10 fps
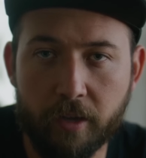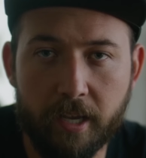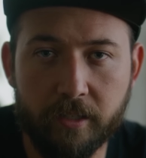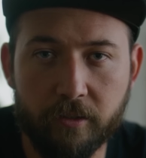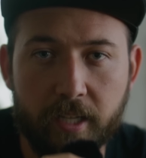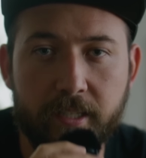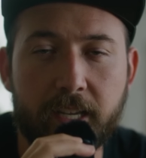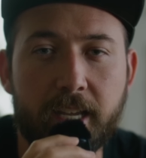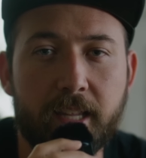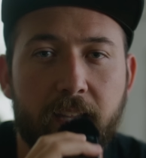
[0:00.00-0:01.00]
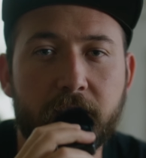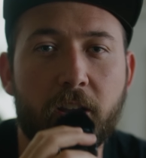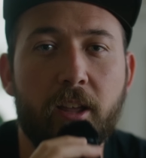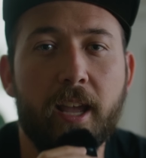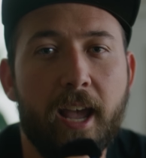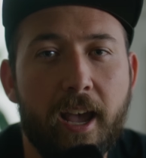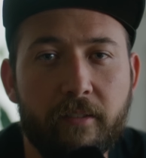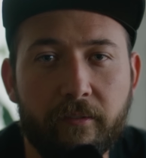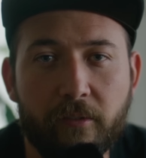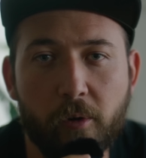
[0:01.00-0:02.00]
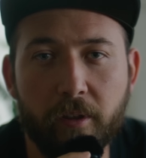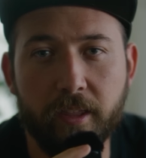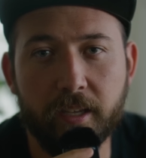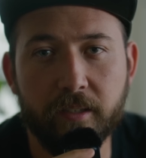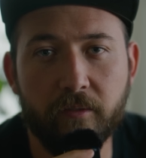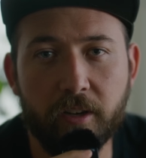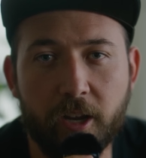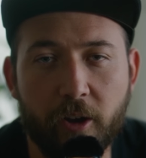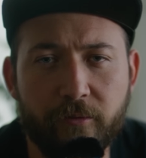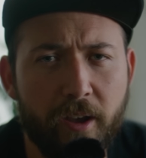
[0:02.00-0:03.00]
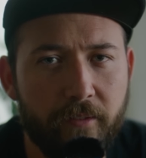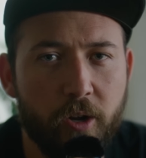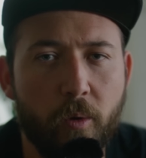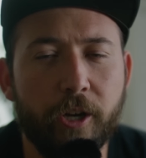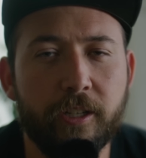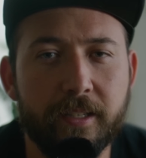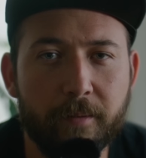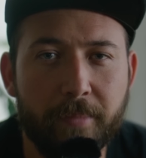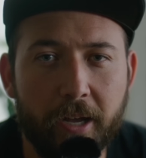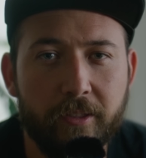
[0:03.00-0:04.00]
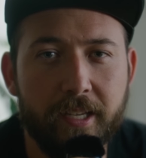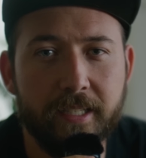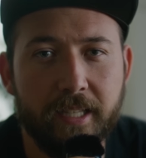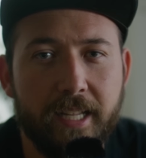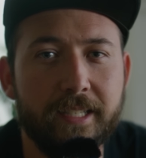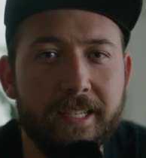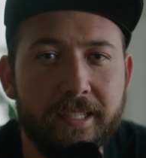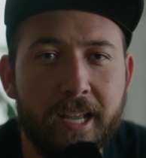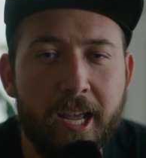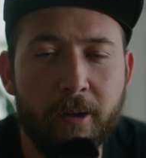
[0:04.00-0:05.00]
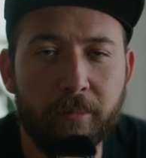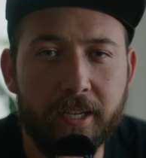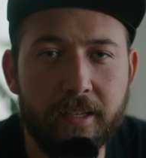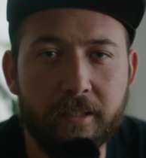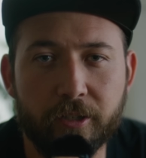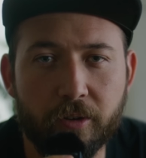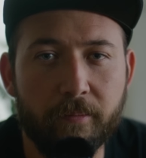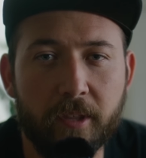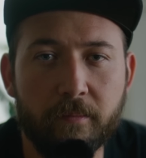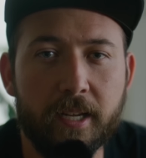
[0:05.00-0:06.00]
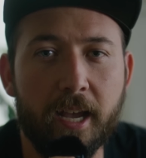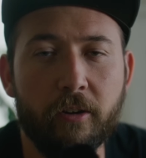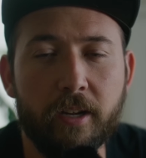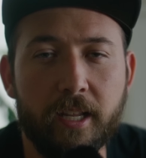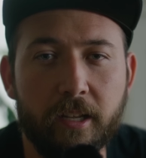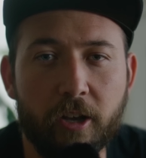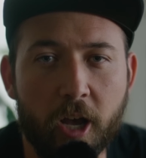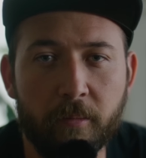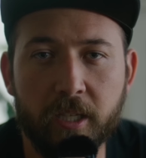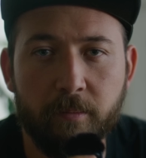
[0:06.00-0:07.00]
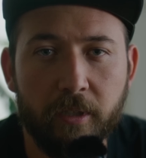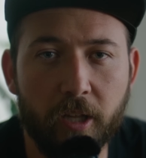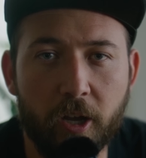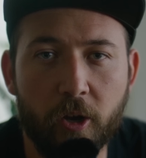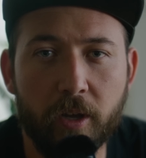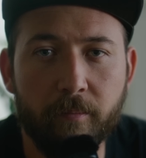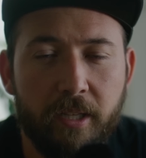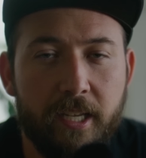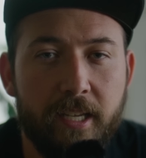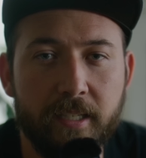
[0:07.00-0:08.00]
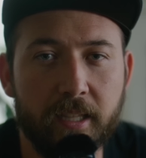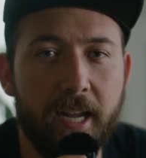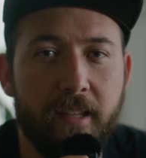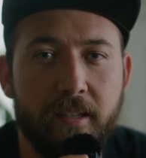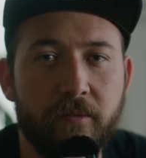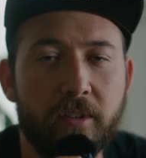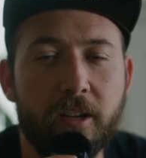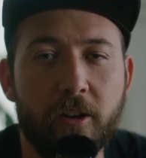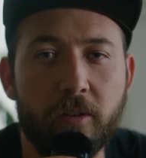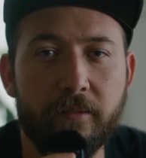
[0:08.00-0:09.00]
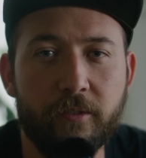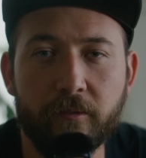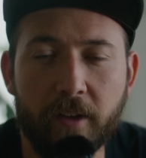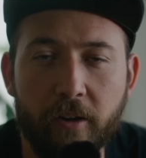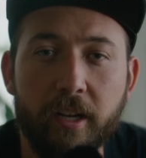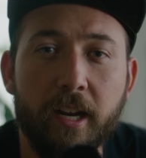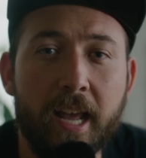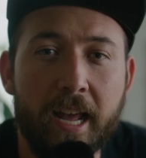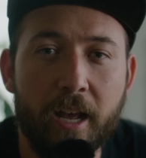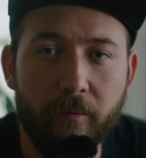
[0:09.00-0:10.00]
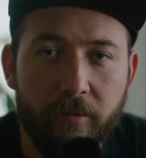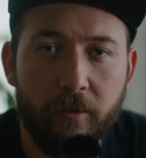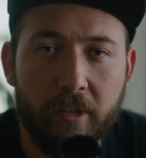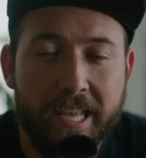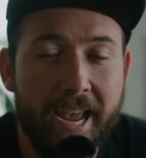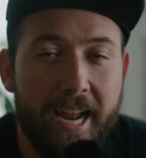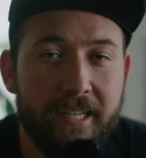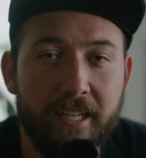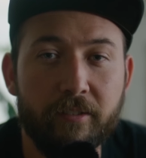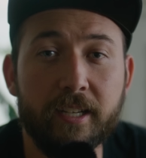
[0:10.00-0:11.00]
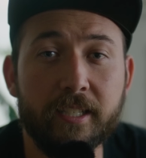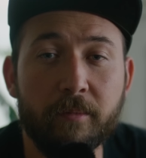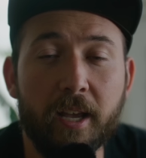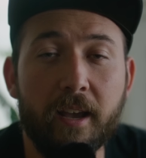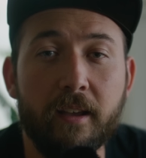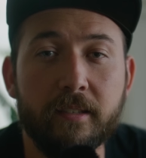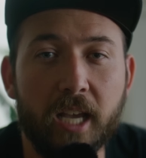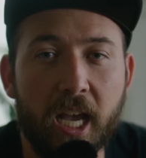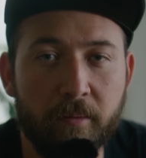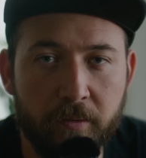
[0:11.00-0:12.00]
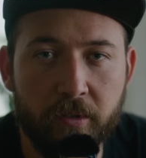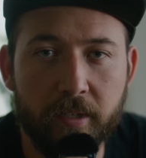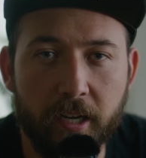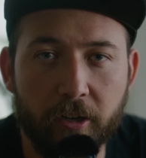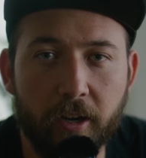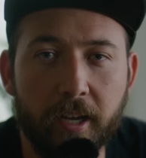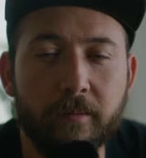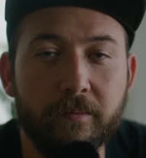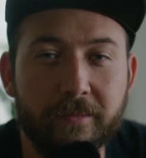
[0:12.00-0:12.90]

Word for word: Okay, so that's it. That's all I have for this video. If you have any questions about these lenses, please drop them down in the comments below. And please like this video if you found it helpful. And until next time, guys, I'm Spenser Sakurai.